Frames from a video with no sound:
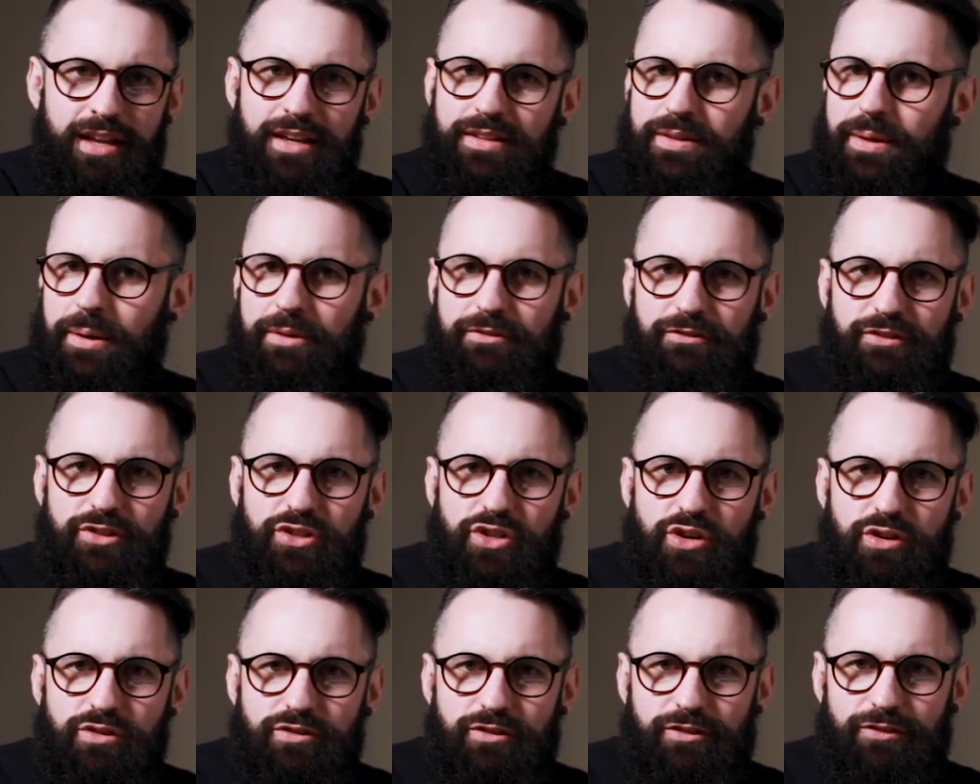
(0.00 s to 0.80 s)
Now, in
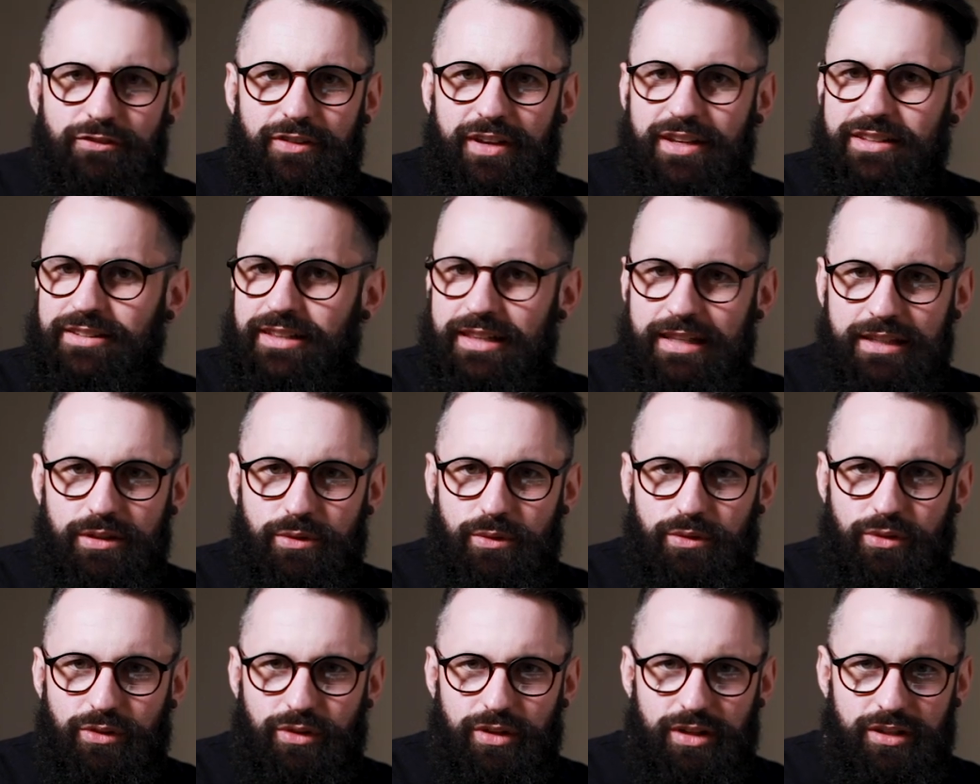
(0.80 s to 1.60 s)
photography, it's
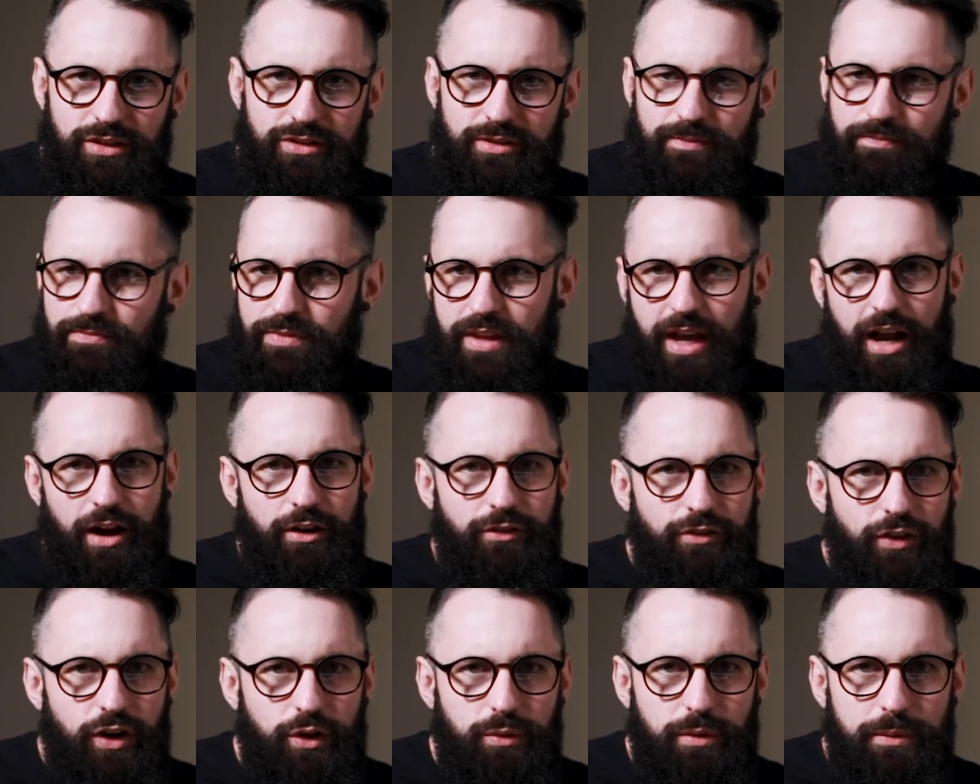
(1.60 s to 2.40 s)
little things.
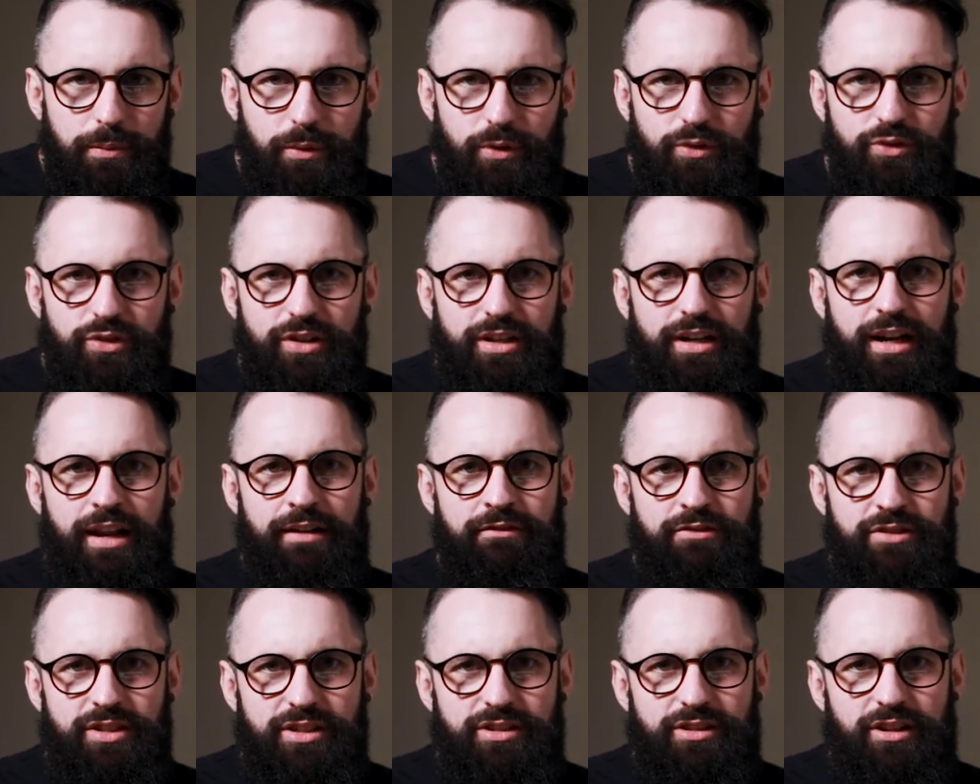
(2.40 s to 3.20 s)
How far do we push the
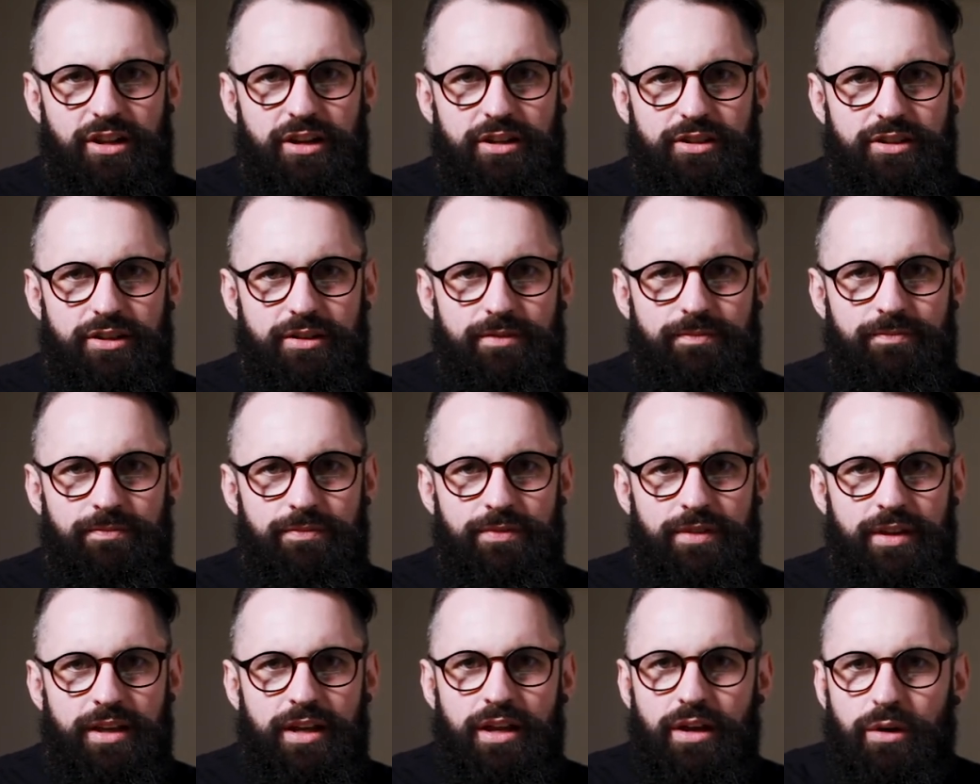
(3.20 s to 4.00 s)
clarity slider?
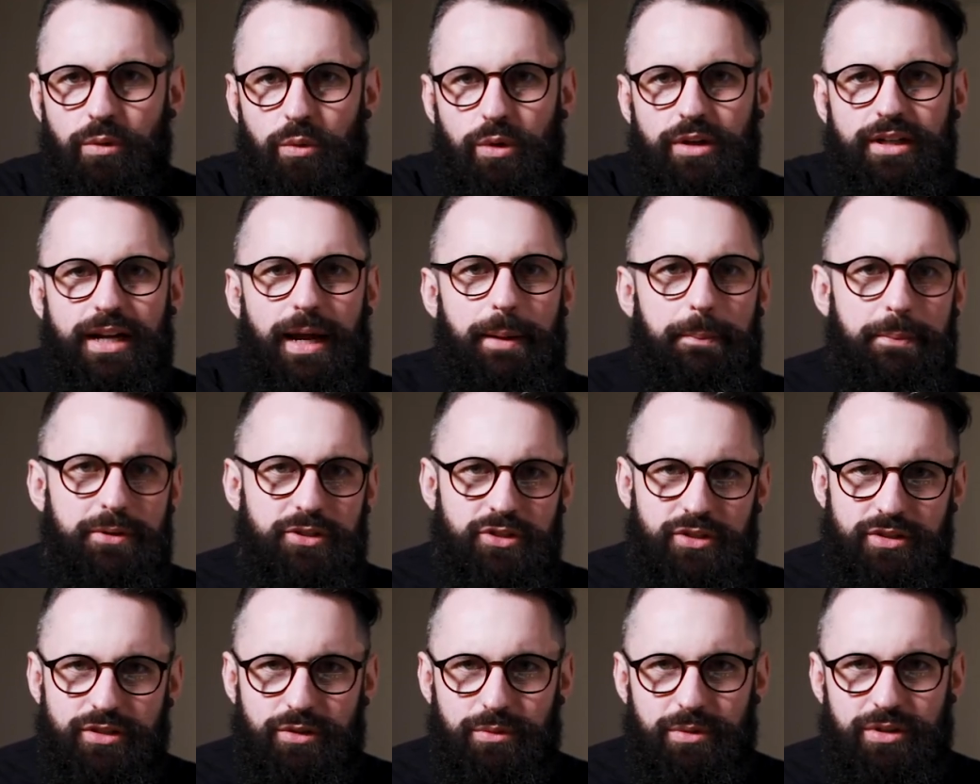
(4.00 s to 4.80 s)
What
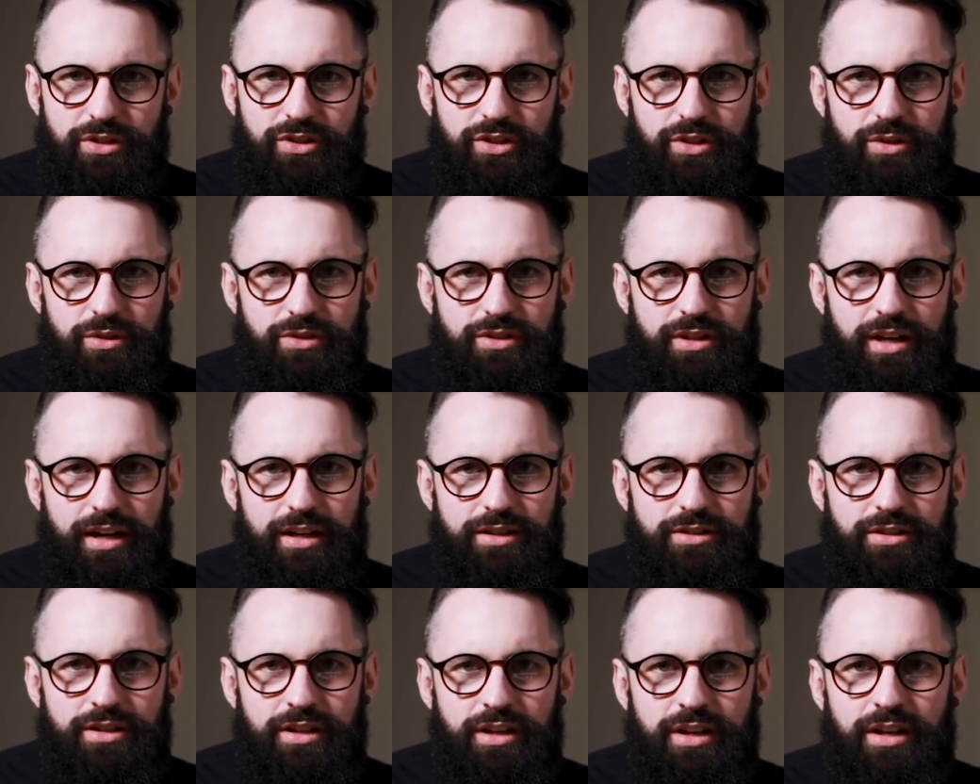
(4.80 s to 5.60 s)
aperture do we shoot
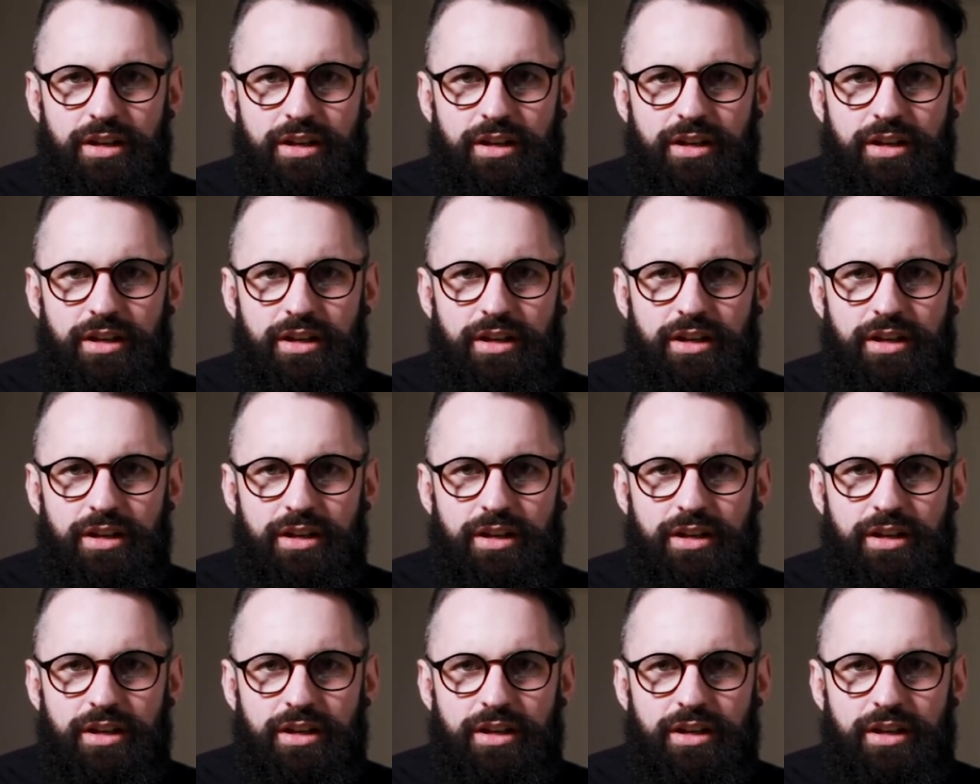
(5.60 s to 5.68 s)
at?